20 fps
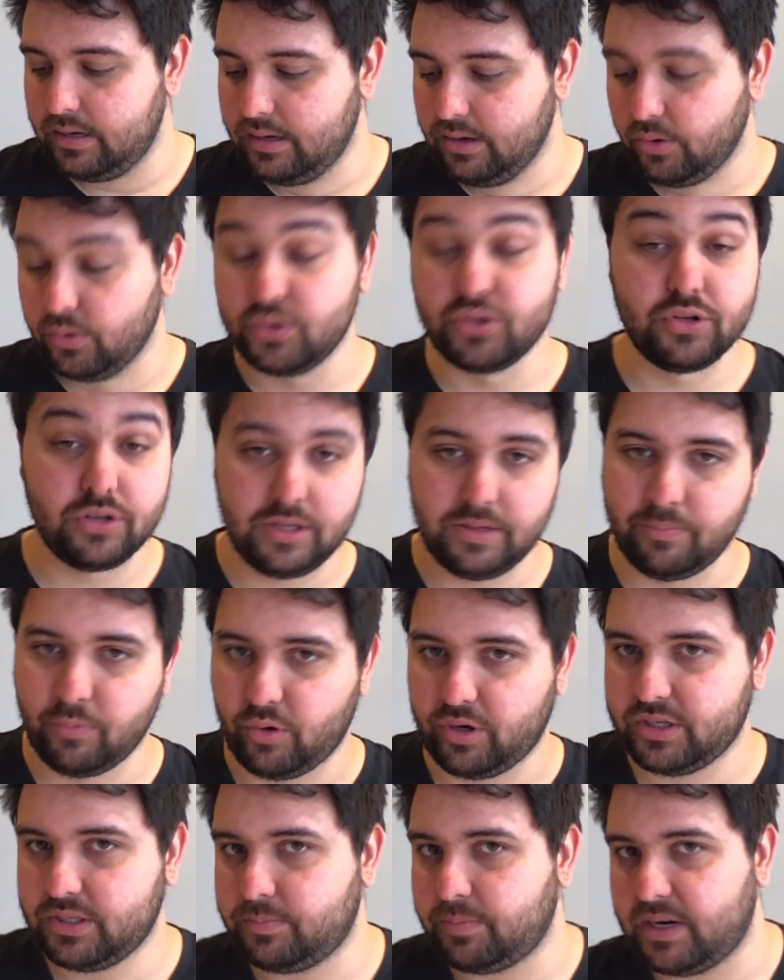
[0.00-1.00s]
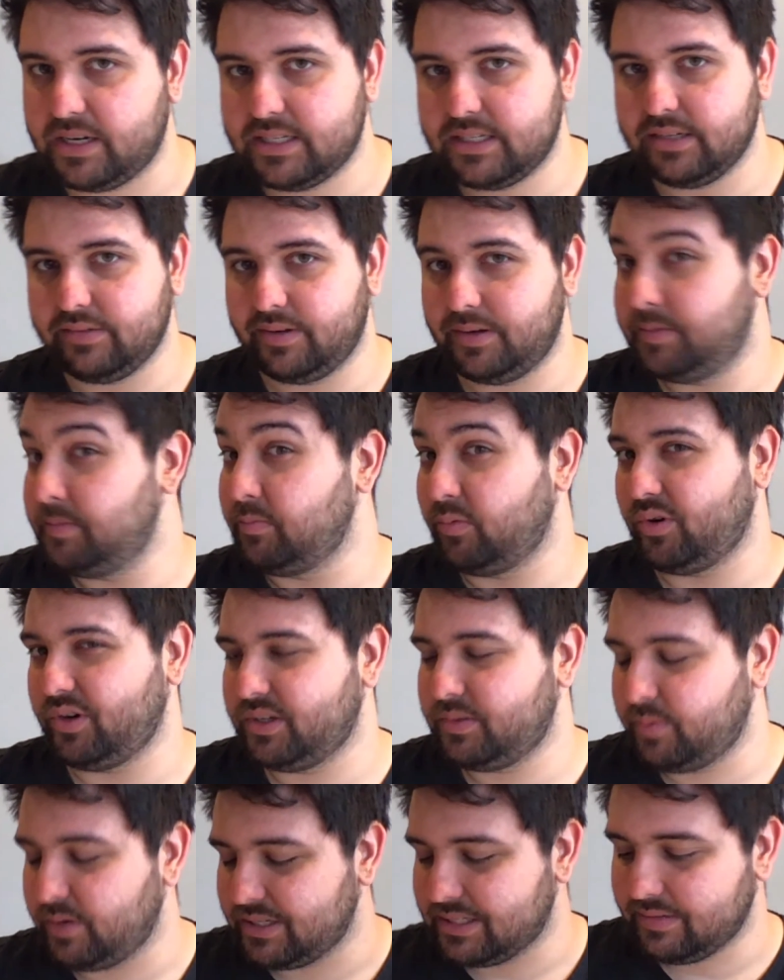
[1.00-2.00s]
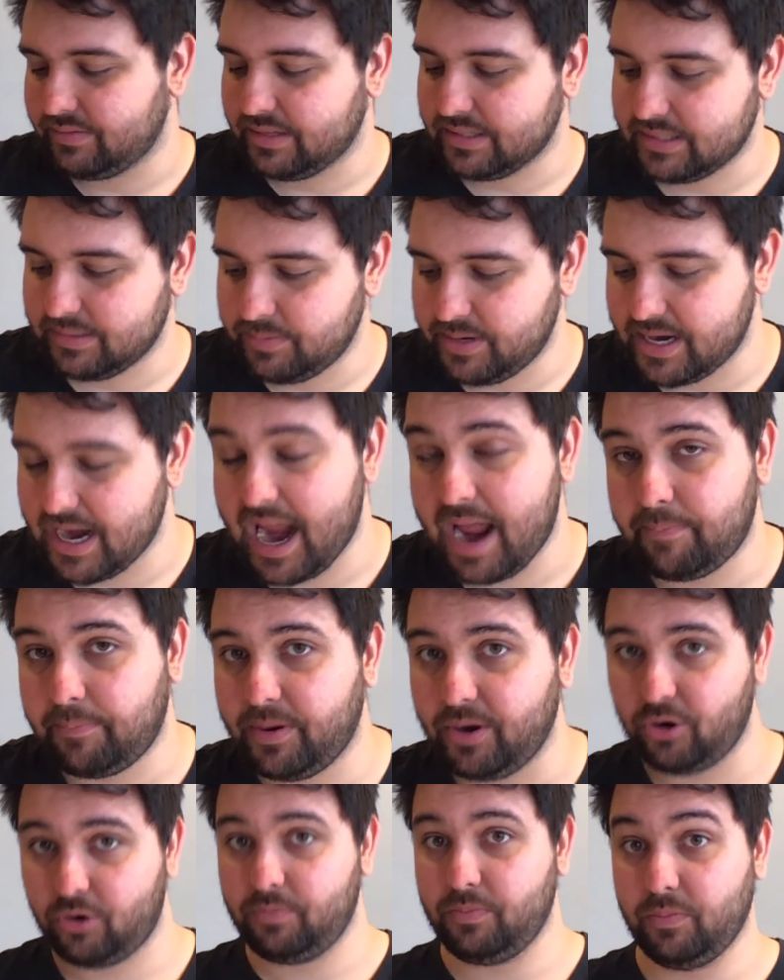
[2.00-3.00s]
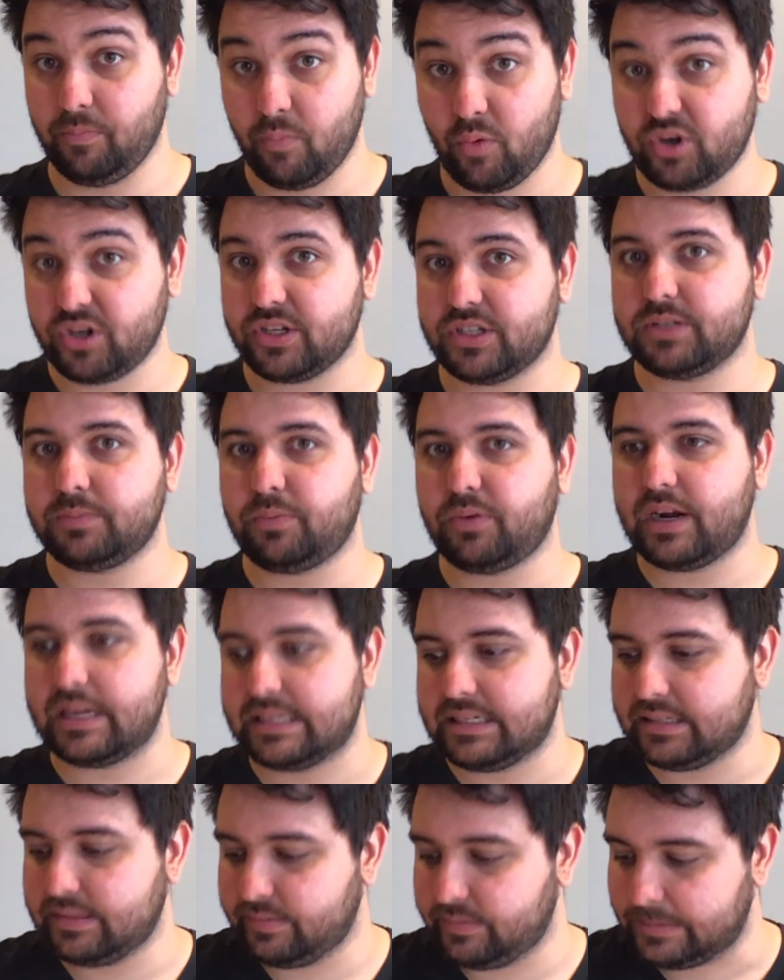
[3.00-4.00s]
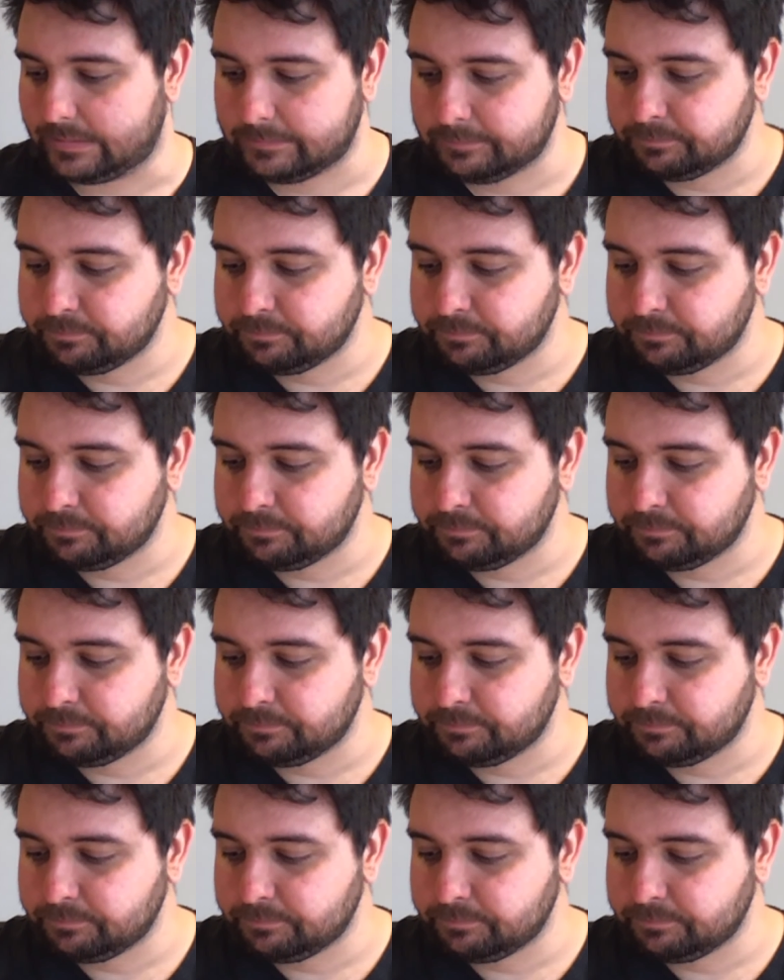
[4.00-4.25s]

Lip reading: Or certainly more expressive. I mean, more expressive doesn't mean happier, but more expressive.